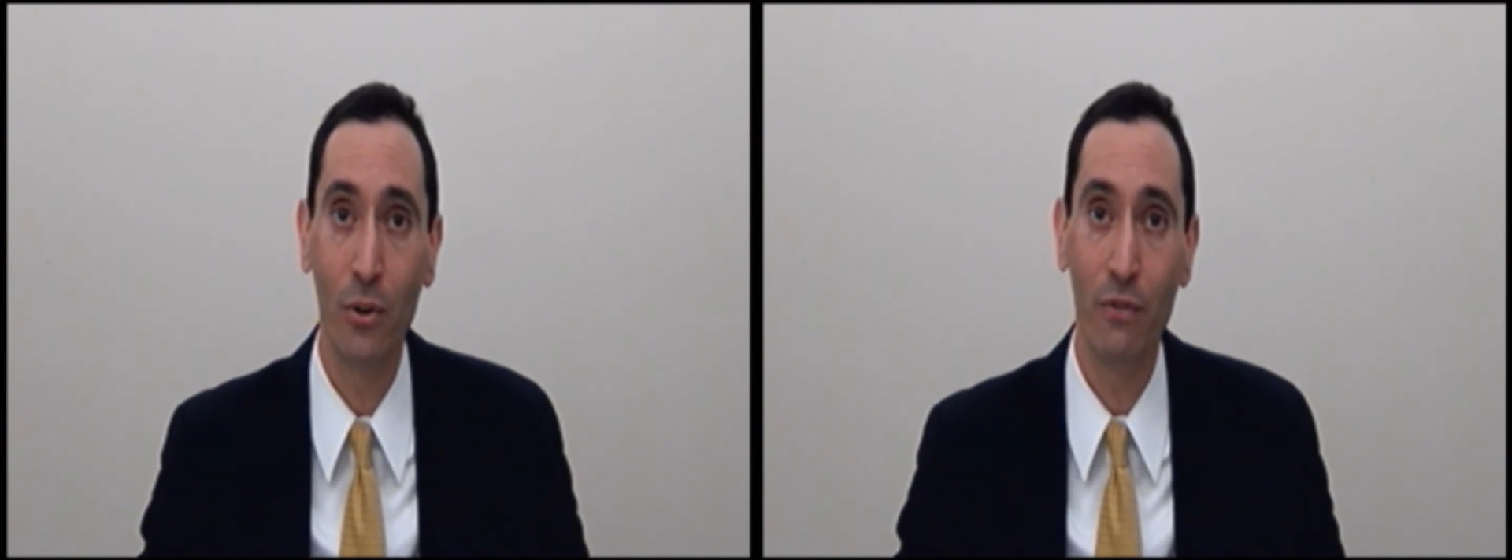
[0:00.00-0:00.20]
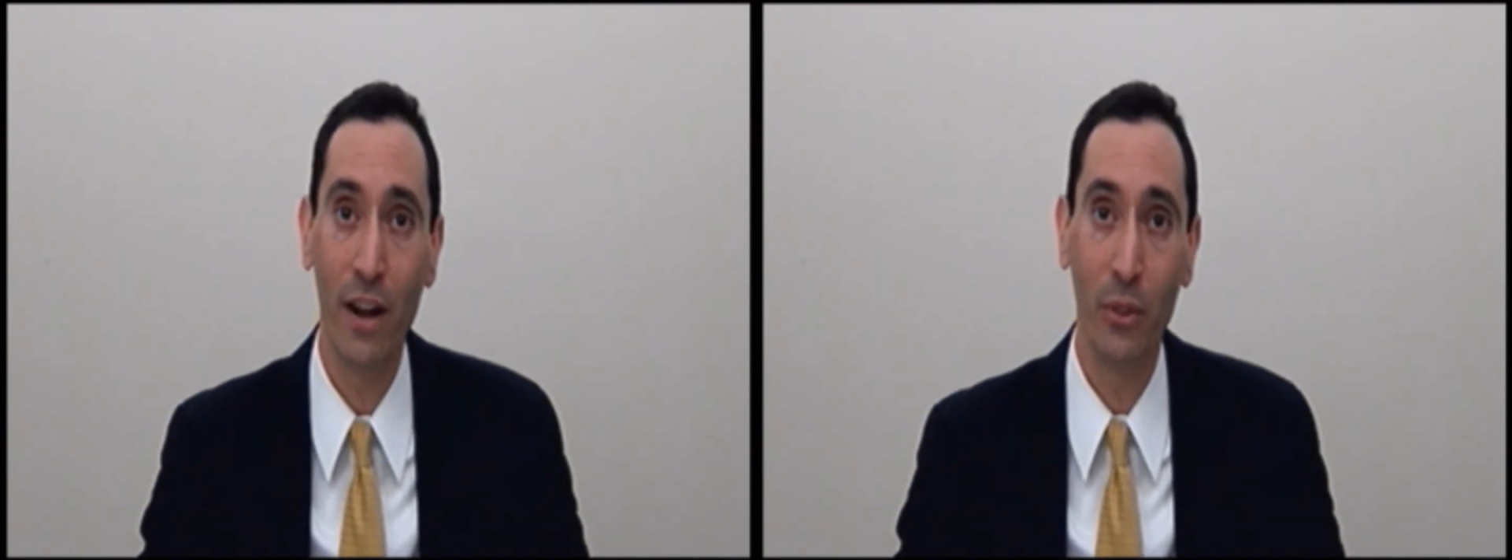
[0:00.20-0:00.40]

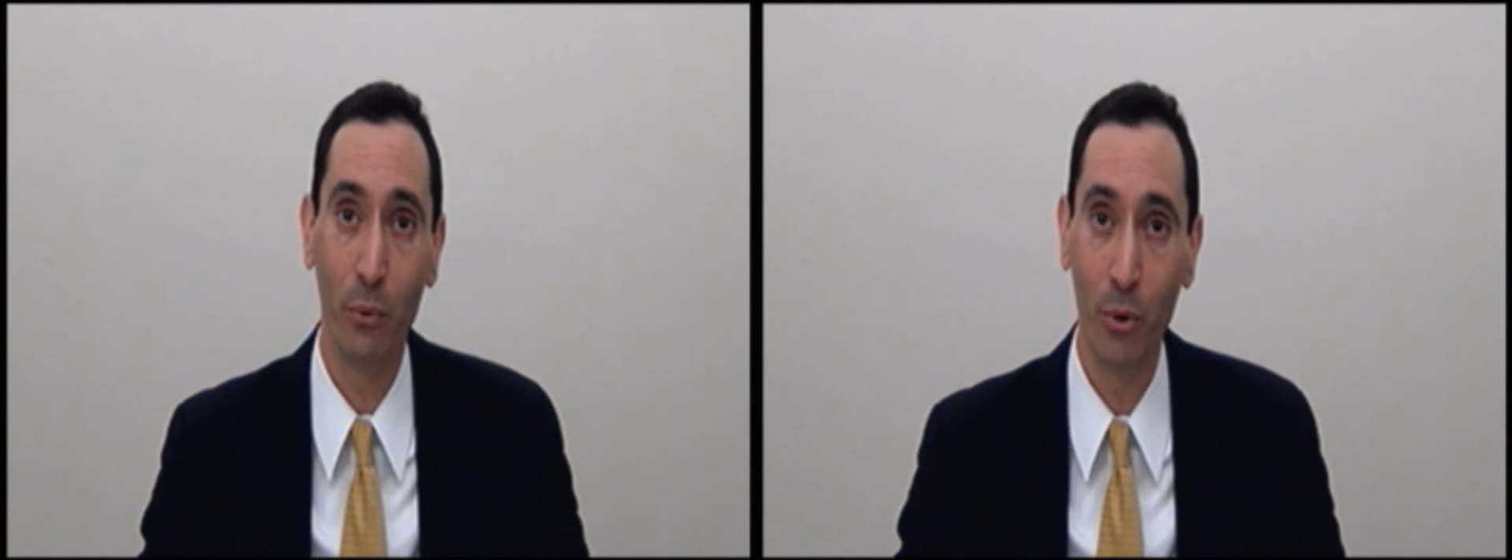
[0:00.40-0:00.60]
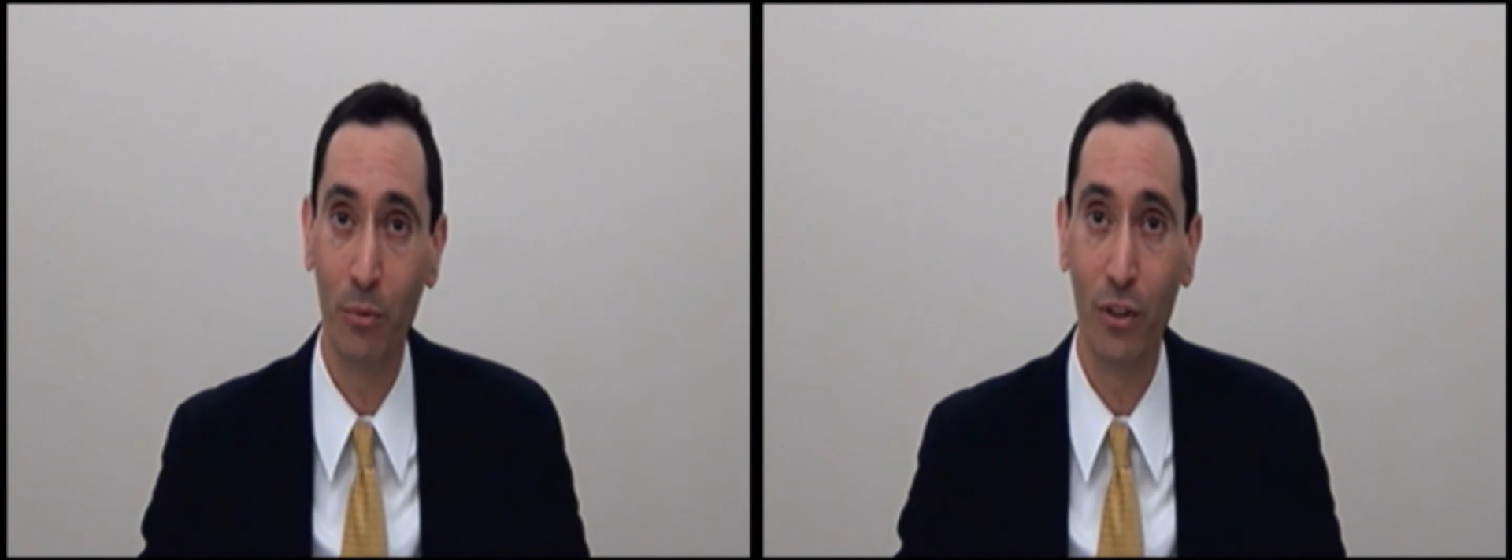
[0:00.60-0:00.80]
You'll find
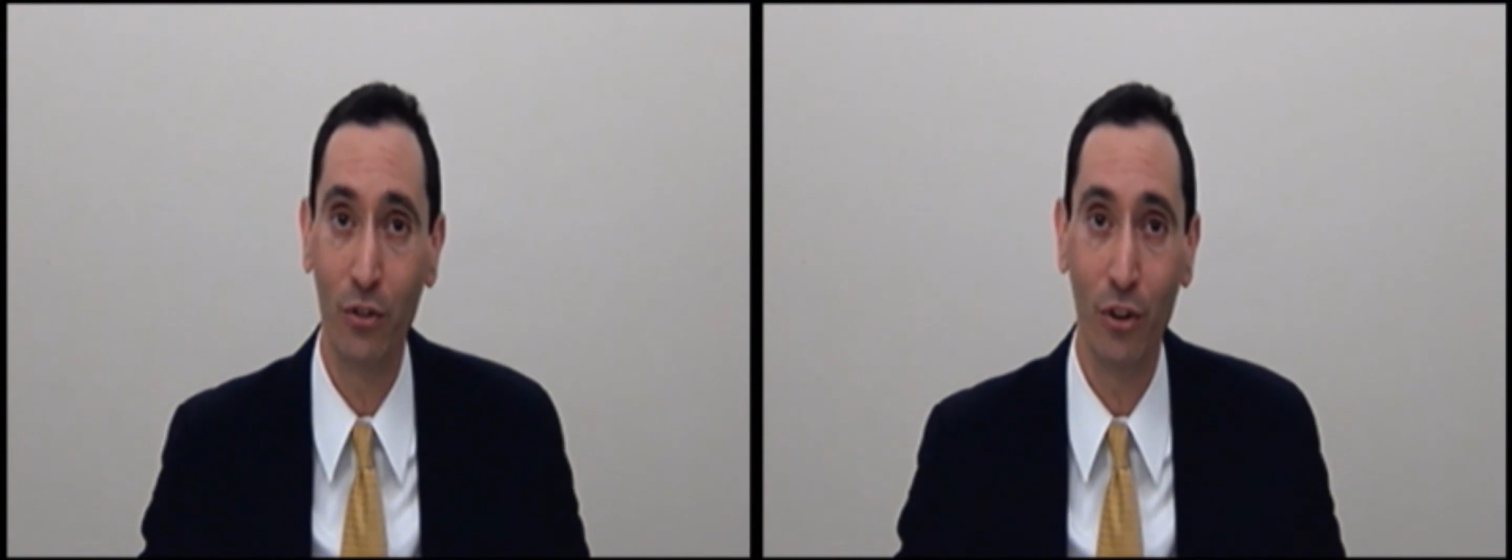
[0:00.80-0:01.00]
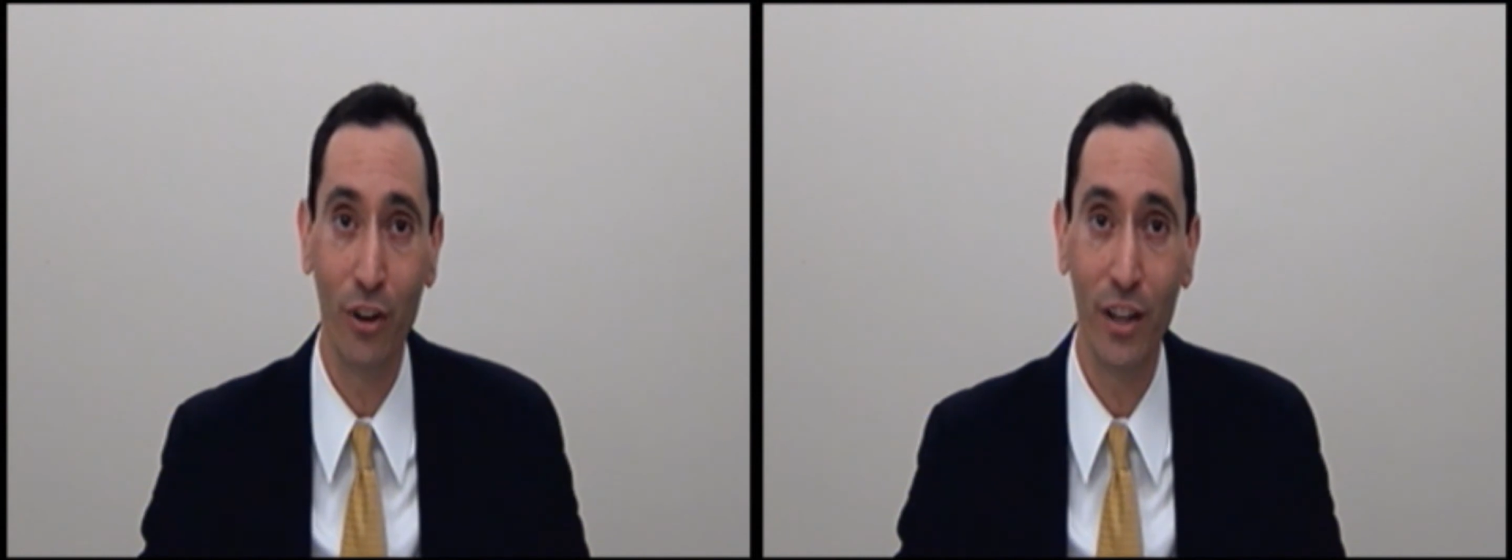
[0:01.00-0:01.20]
the rooms
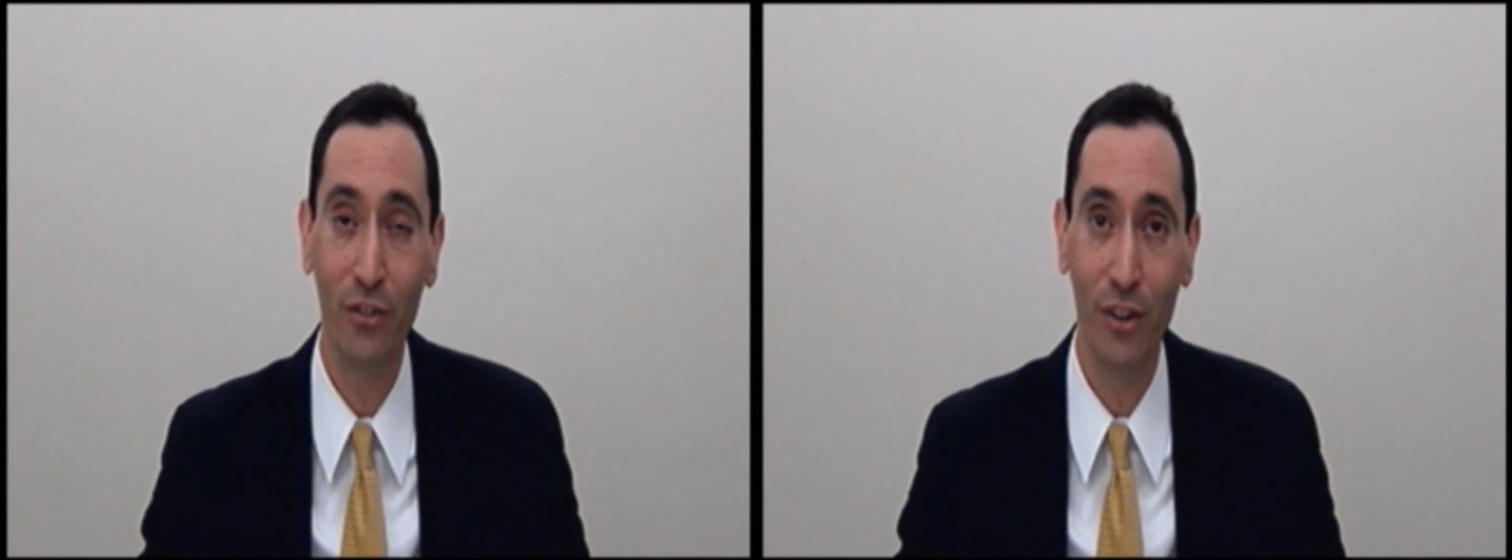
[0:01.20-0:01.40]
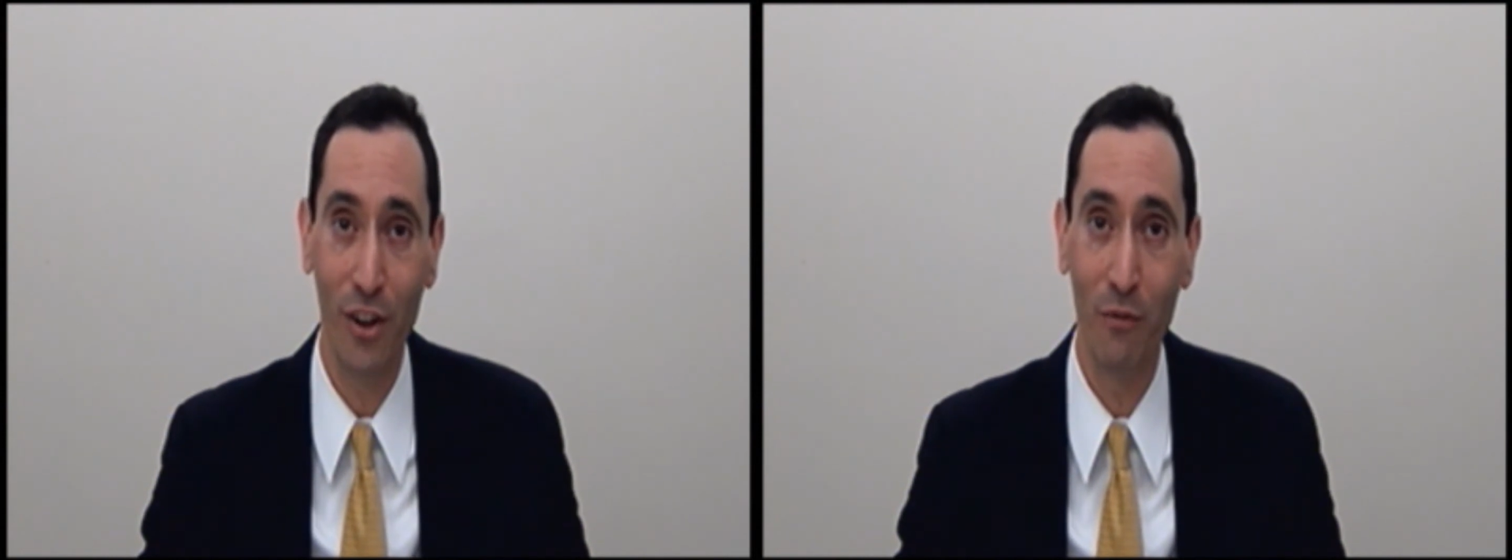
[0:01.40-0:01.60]

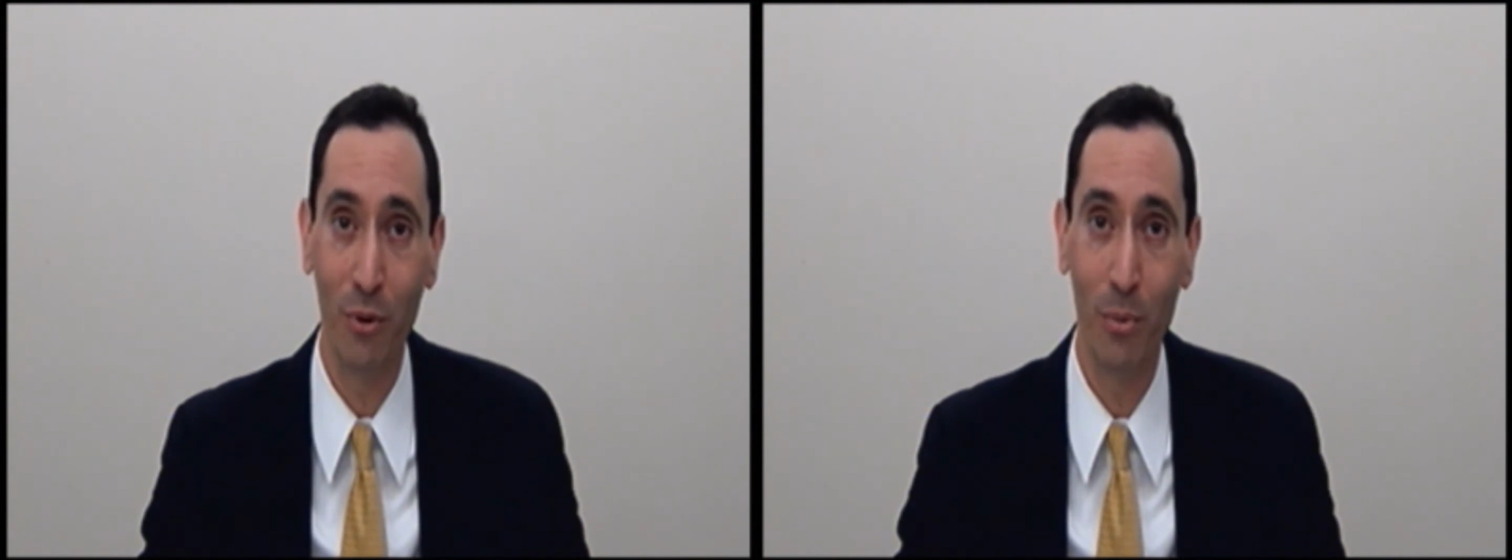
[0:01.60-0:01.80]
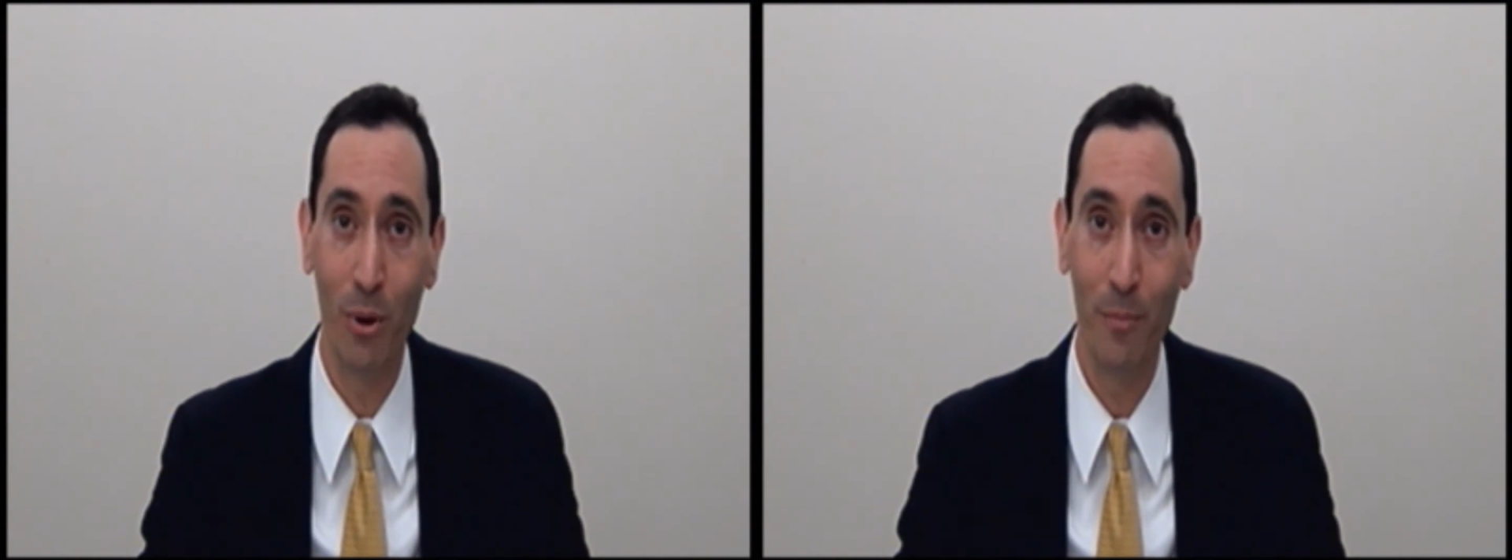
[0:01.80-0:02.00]
luxurious and
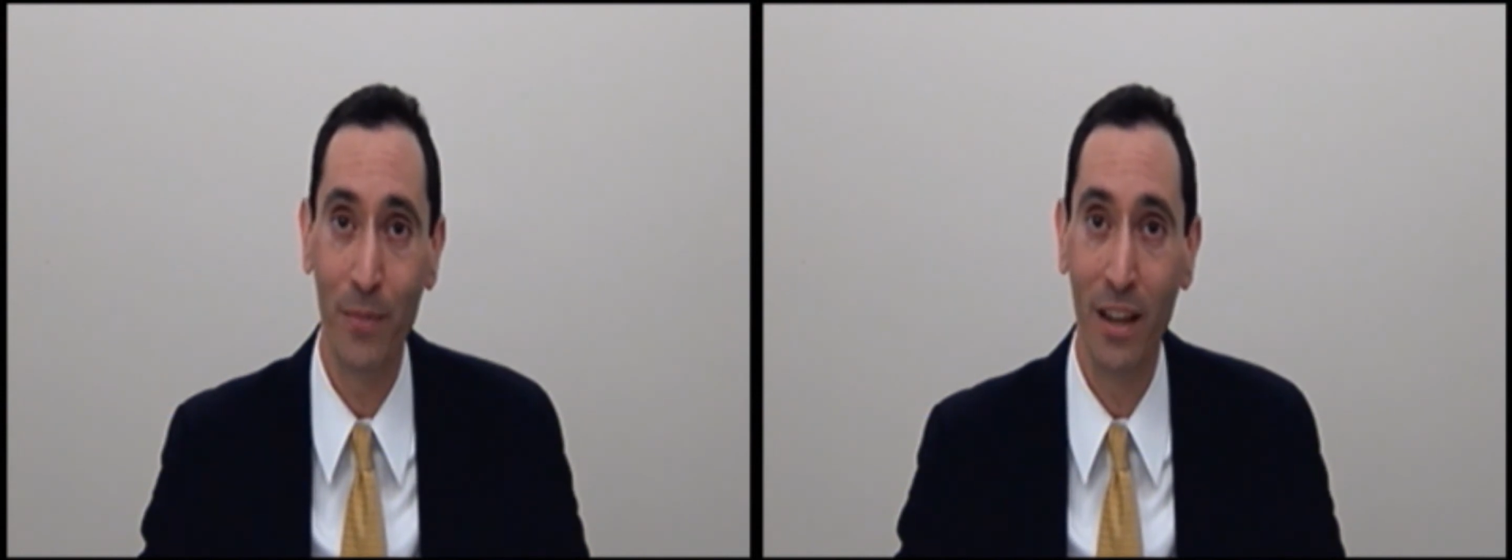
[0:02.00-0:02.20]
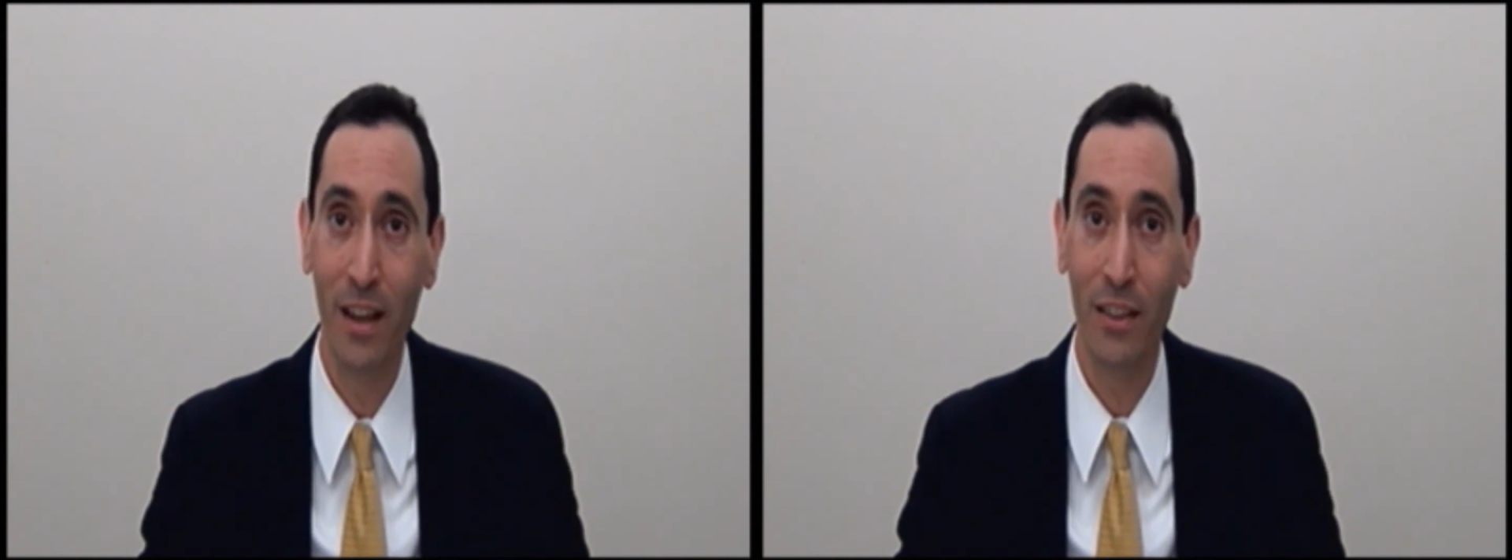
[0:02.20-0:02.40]
comfortable,